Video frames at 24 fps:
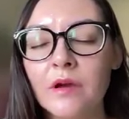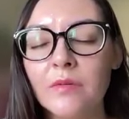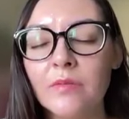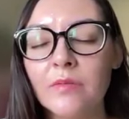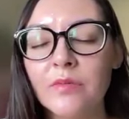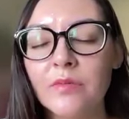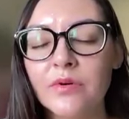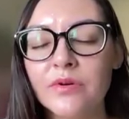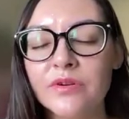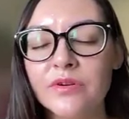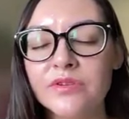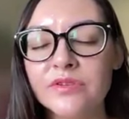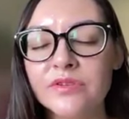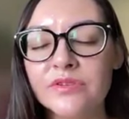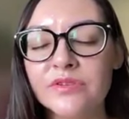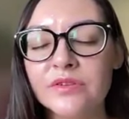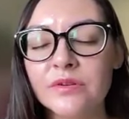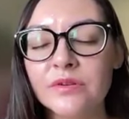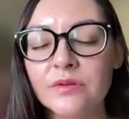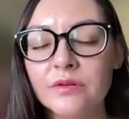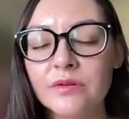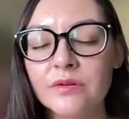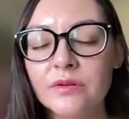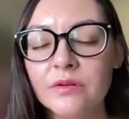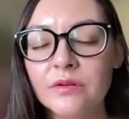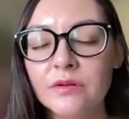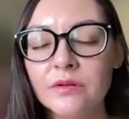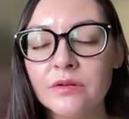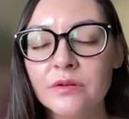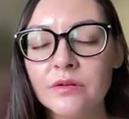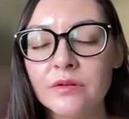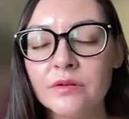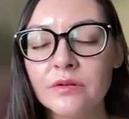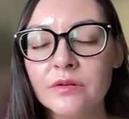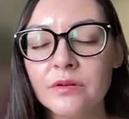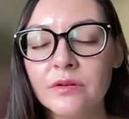a person,
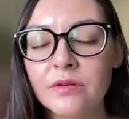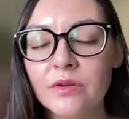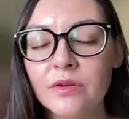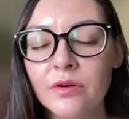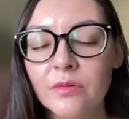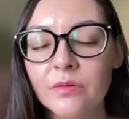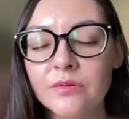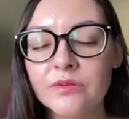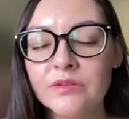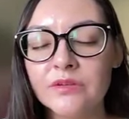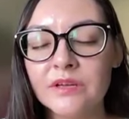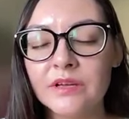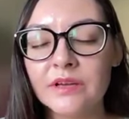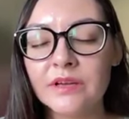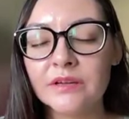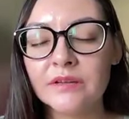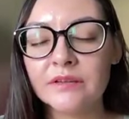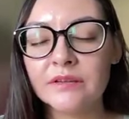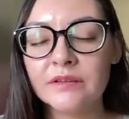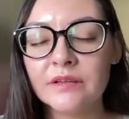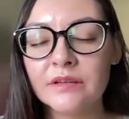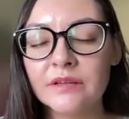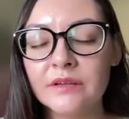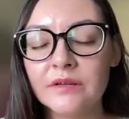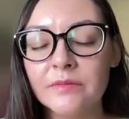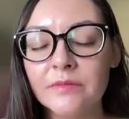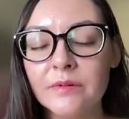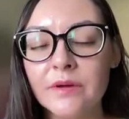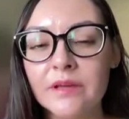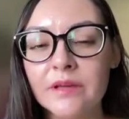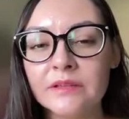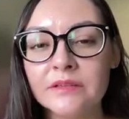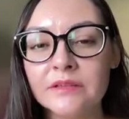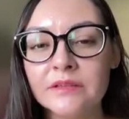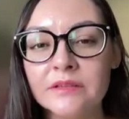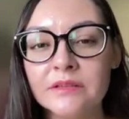an object, an
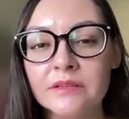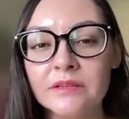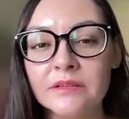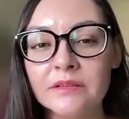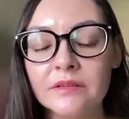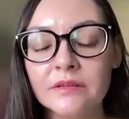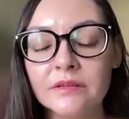event,